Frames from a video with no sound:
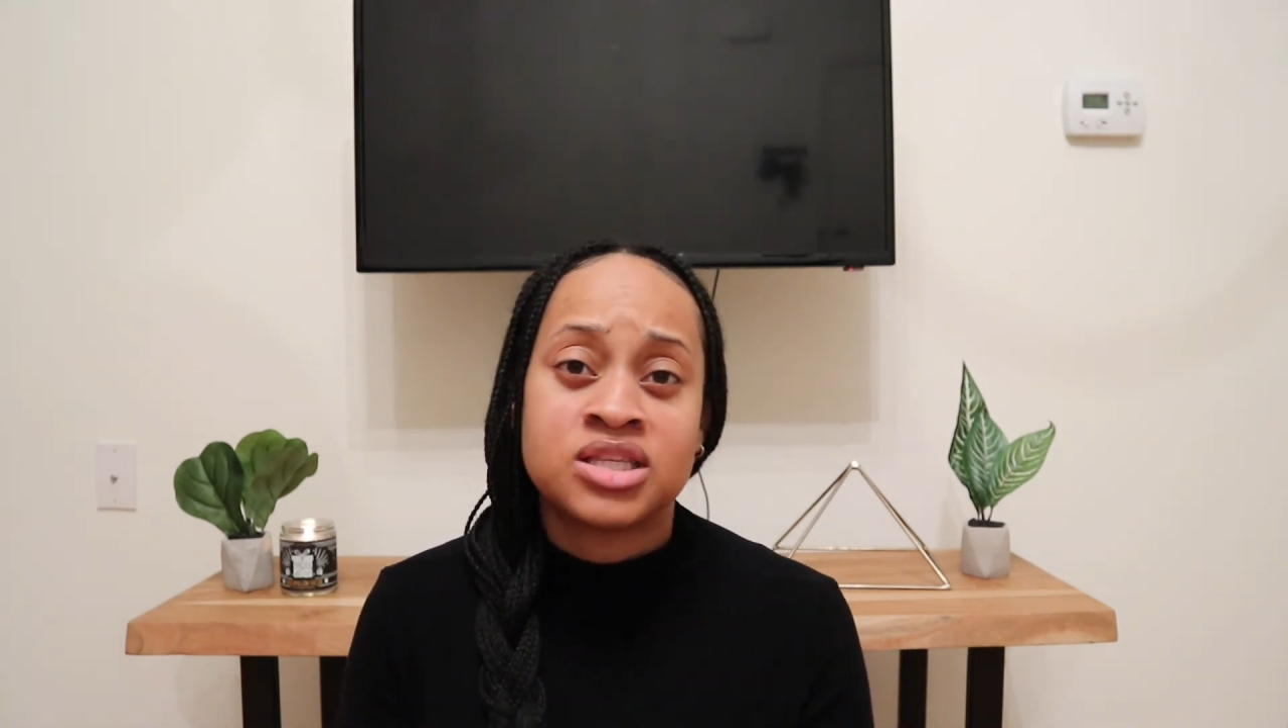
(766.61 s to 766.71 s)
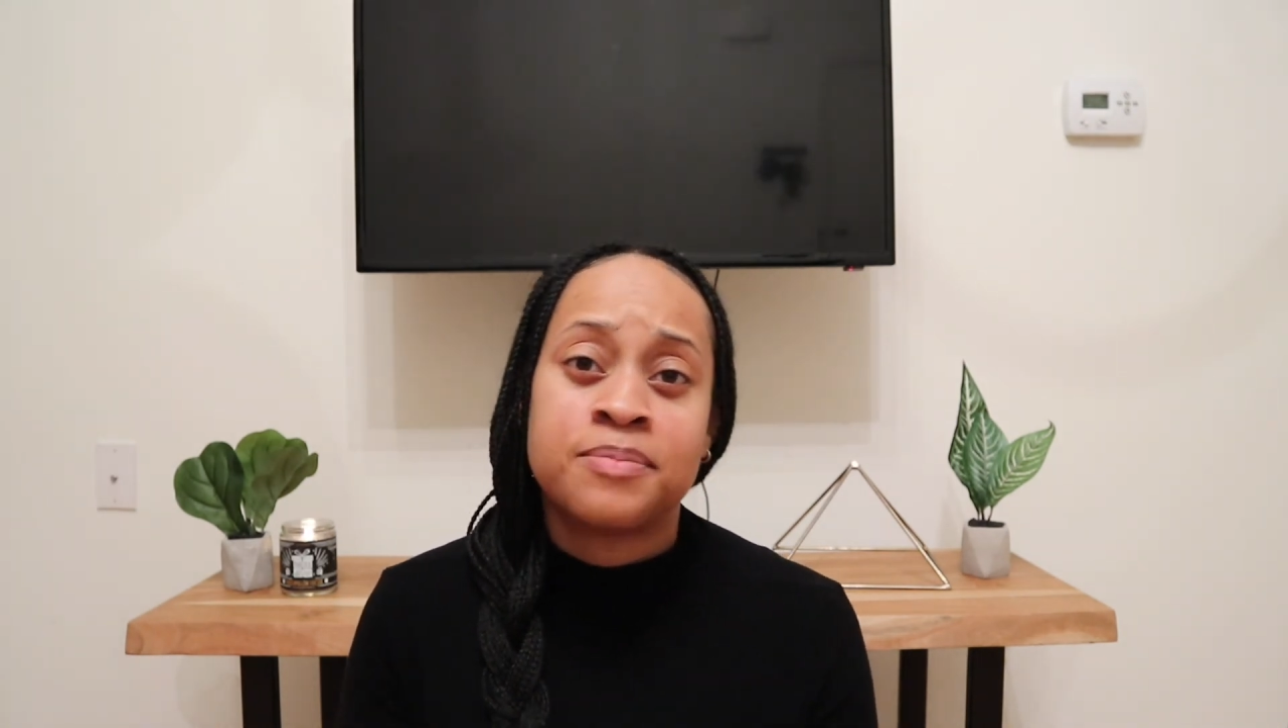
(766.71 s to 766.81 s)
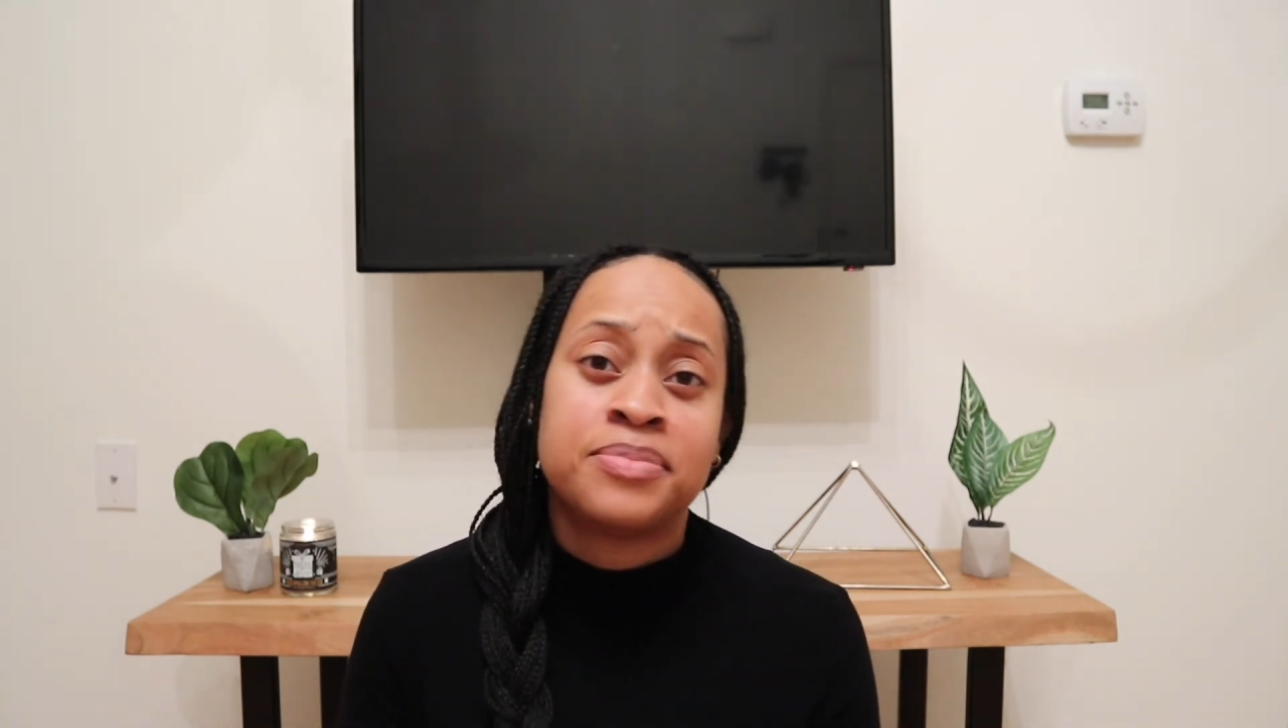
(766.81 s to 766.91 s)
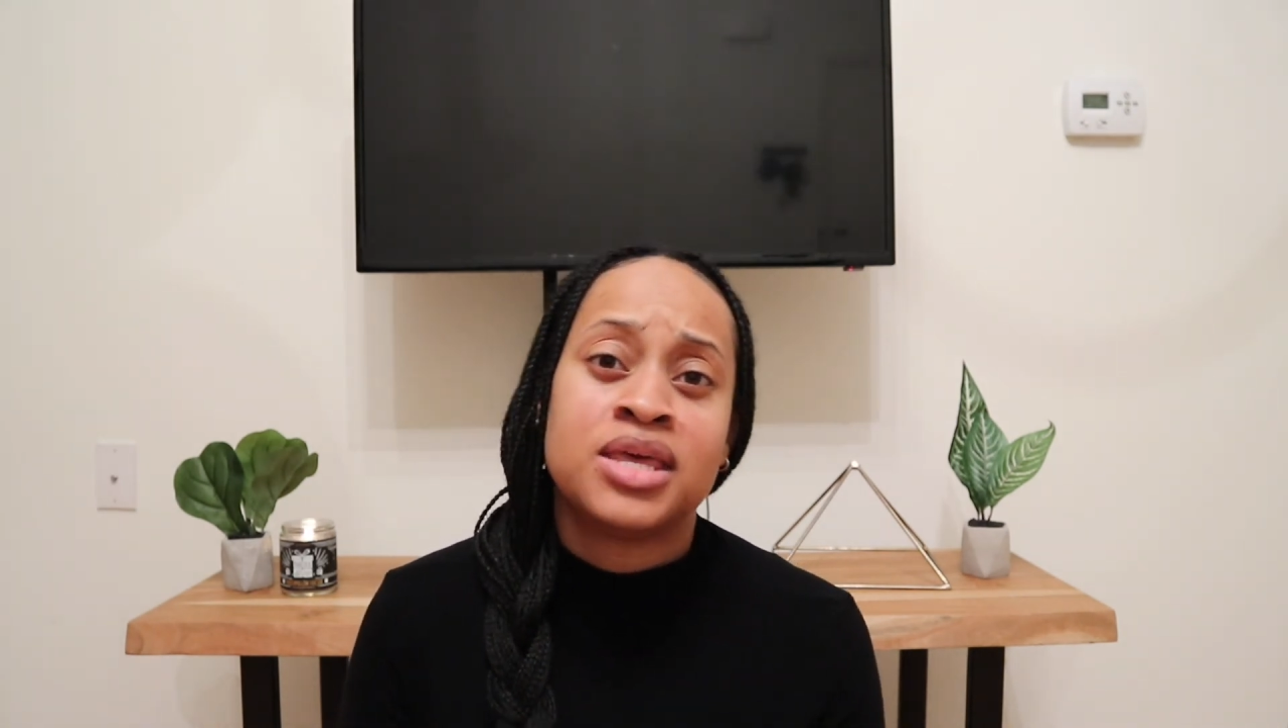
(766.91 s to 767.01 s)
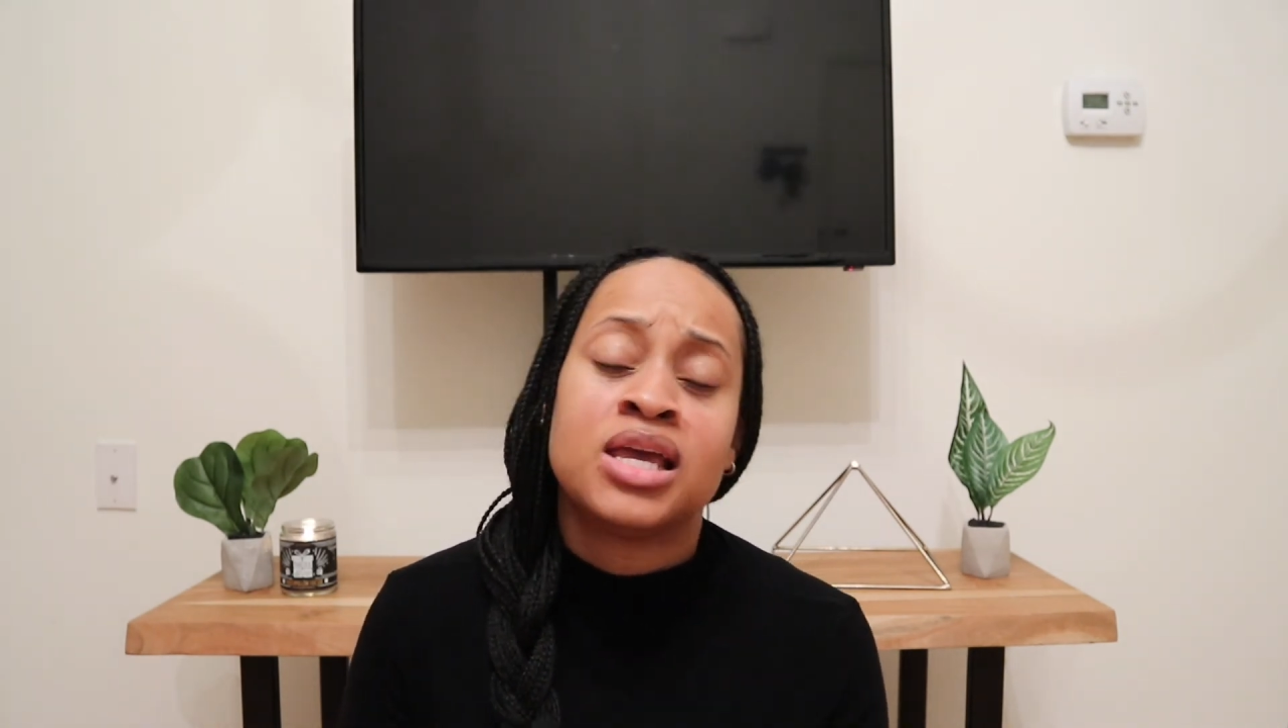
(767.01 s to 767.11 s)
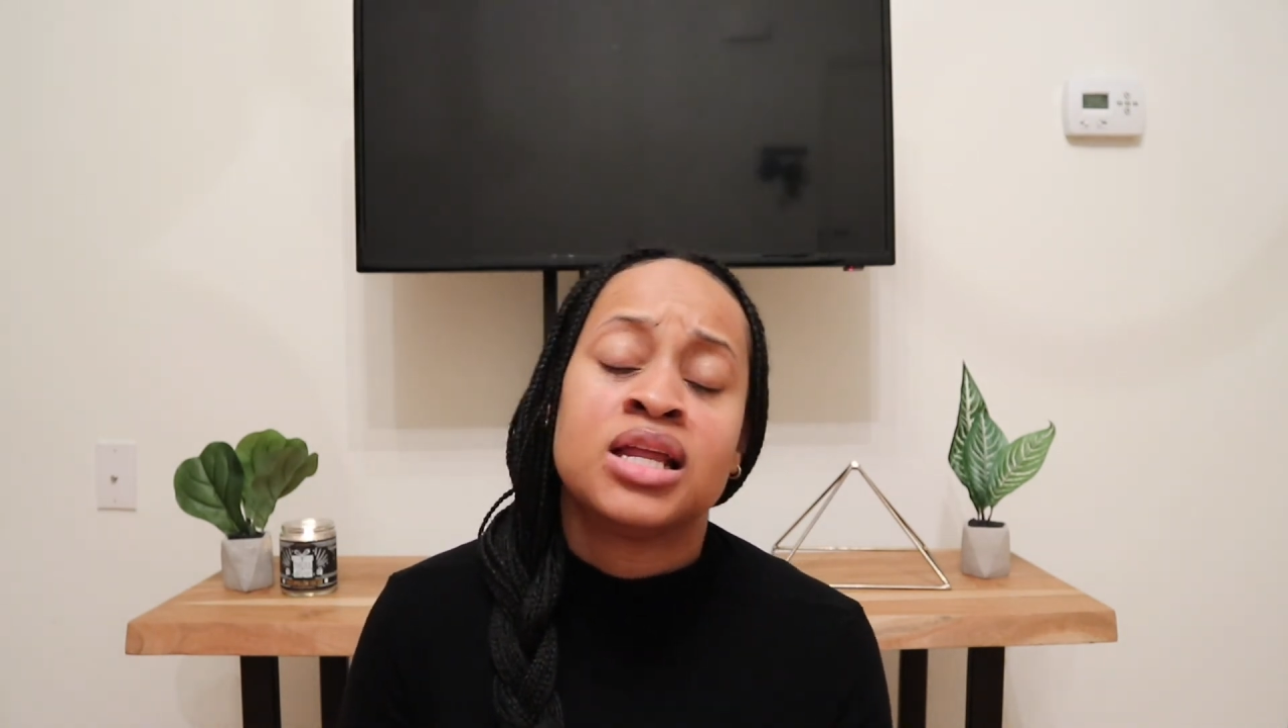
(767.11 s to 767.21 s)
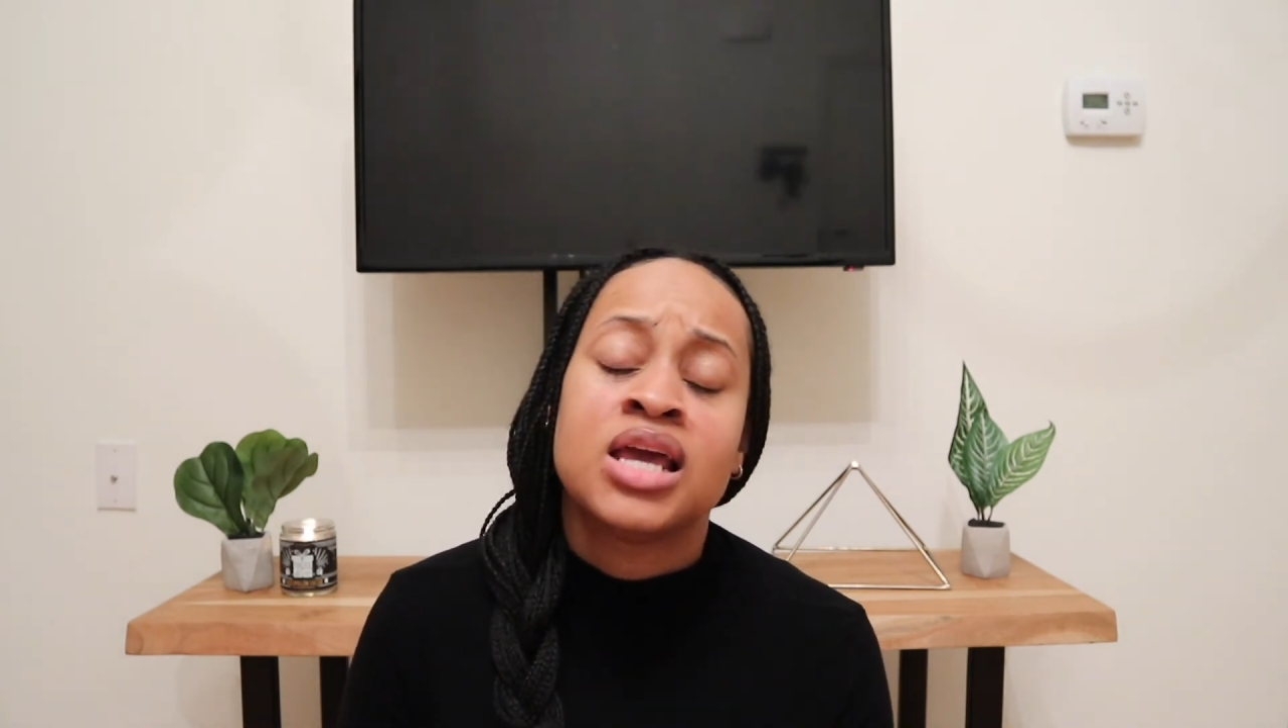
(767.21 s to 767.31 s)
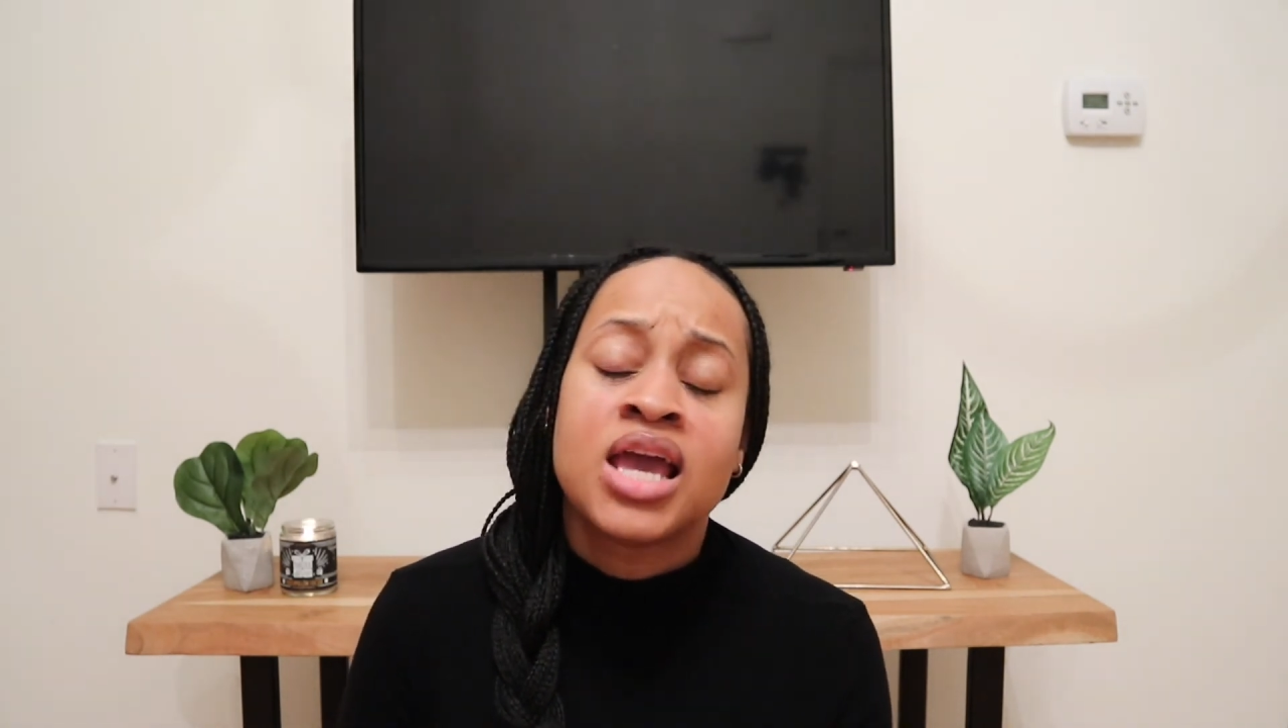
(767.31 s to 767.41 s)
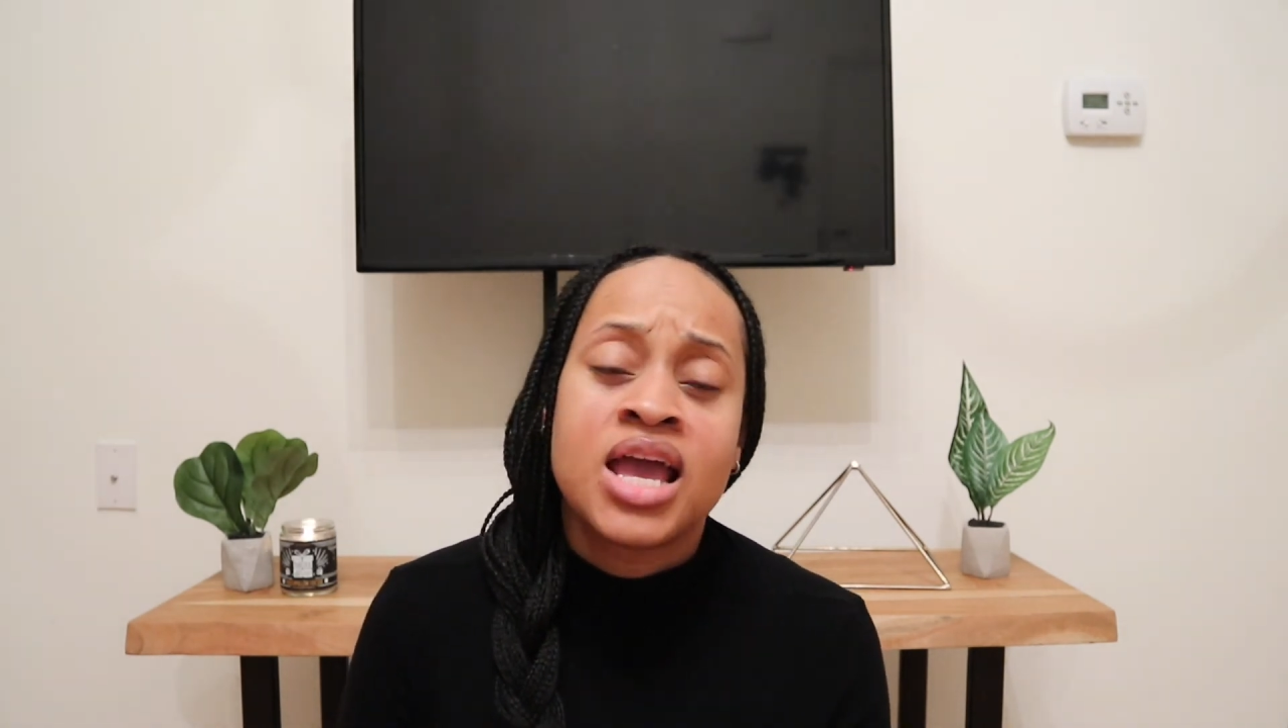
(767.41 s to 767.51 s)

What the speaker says: something,